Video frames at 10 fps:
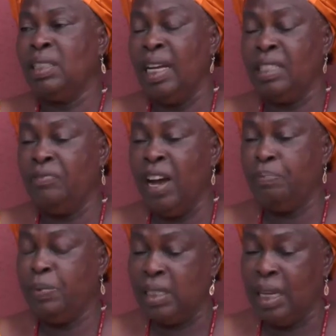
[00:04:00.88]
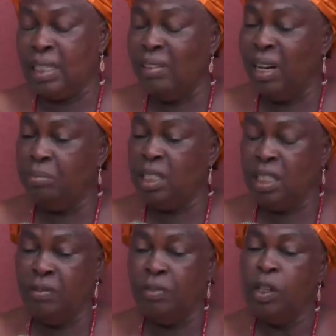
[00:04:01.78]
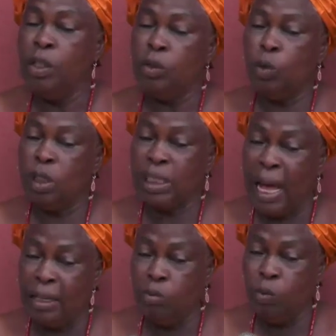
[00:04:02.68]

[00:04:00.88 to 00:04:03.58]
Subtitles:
35% affirmative to stand